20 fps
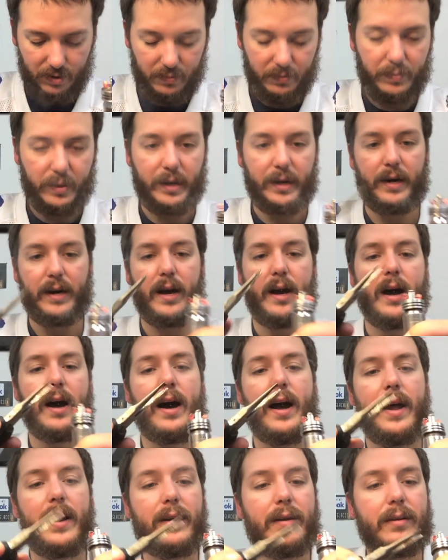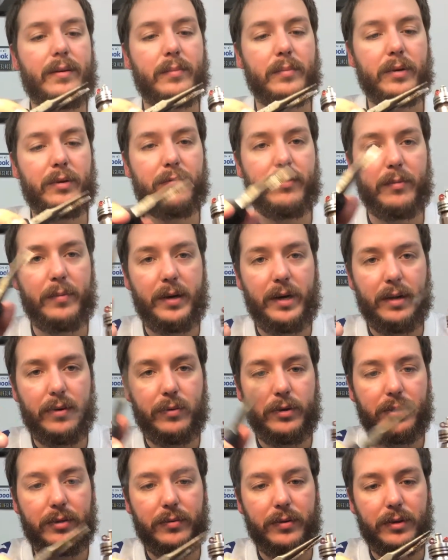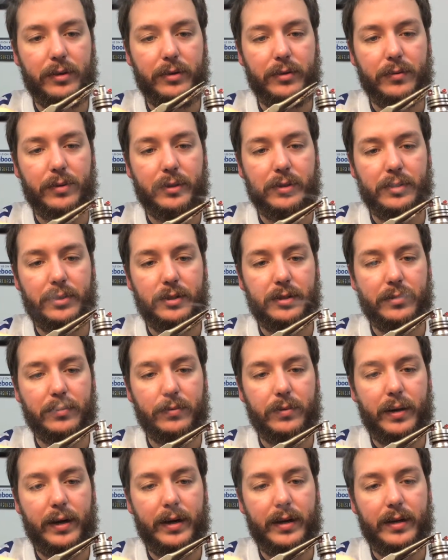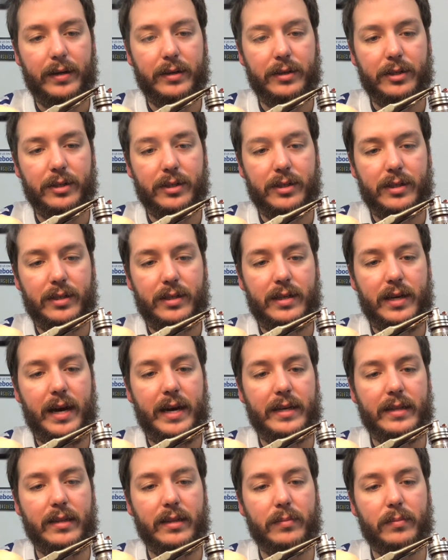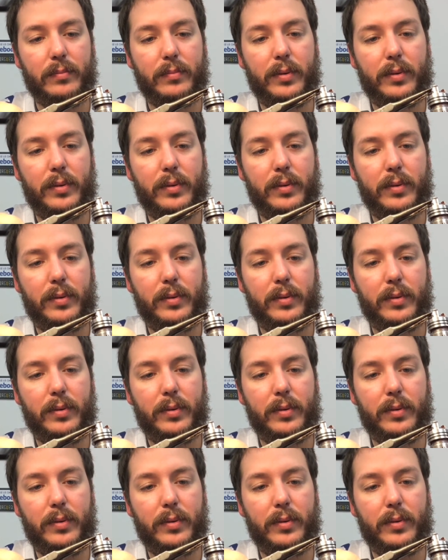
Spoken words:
button hot, but from here what you want to do while they're still red is just tighten them.